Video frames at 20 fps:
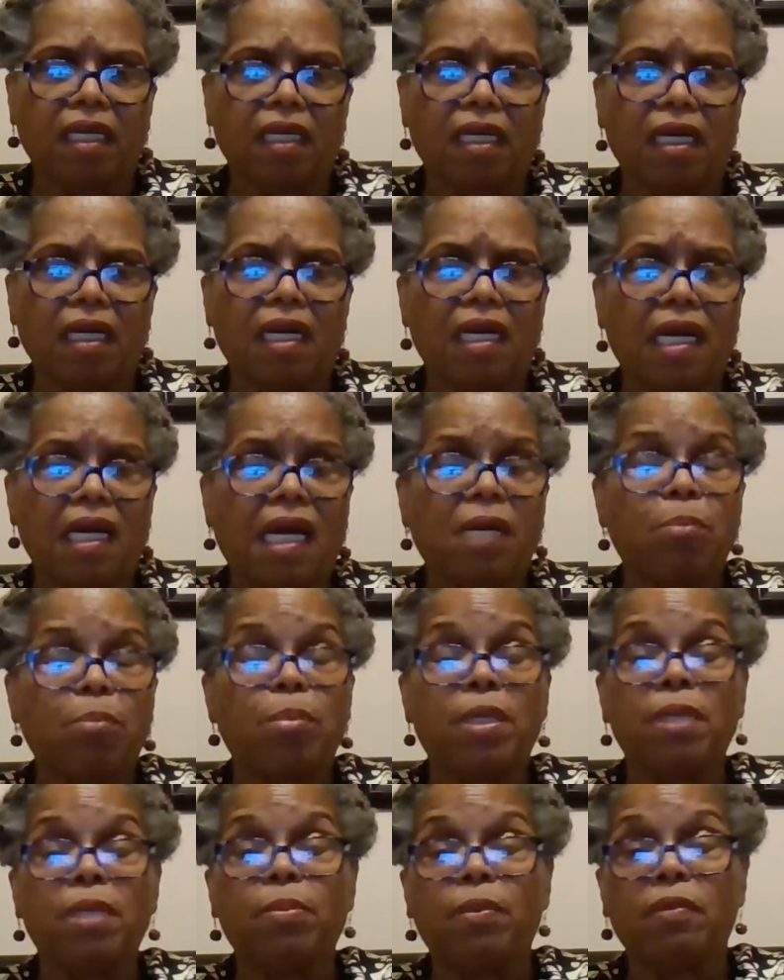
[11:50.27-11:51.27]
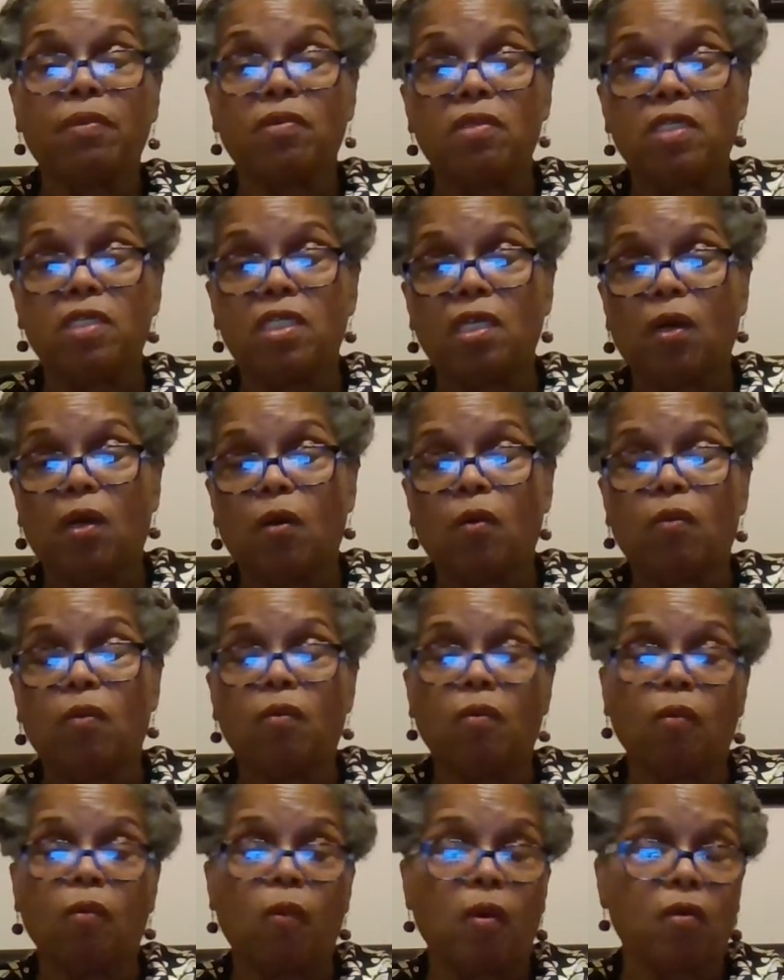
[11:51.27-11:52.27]
And a lot of people don't
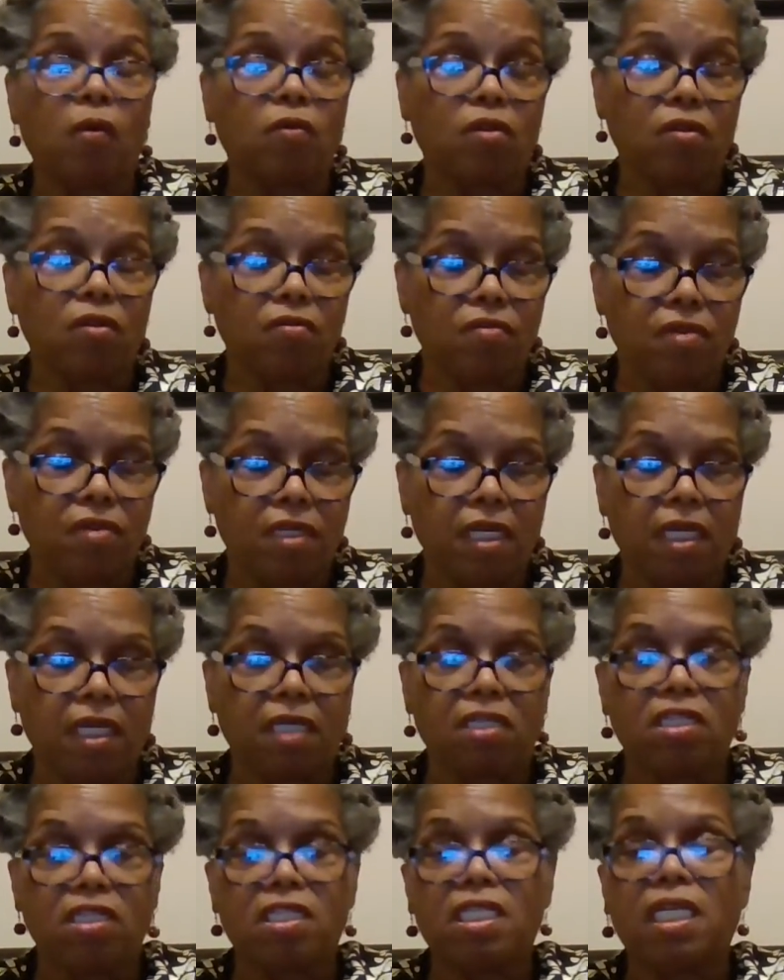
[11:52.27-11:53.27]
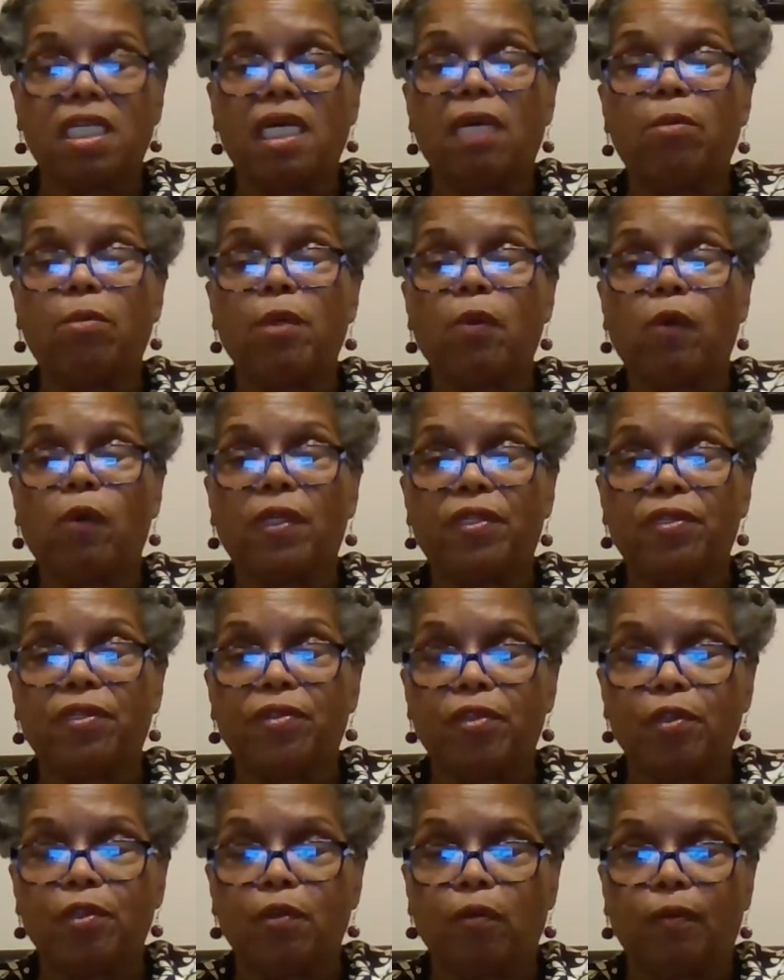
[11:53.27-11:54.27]
want to think. Just tell me what to
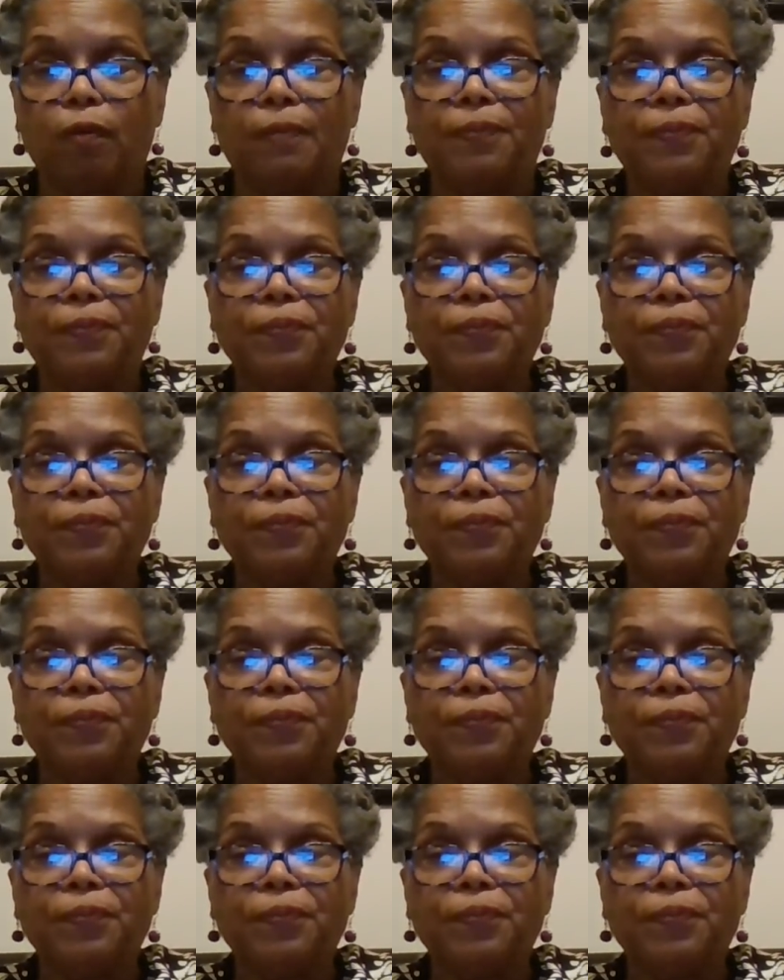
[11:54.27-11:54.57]
do.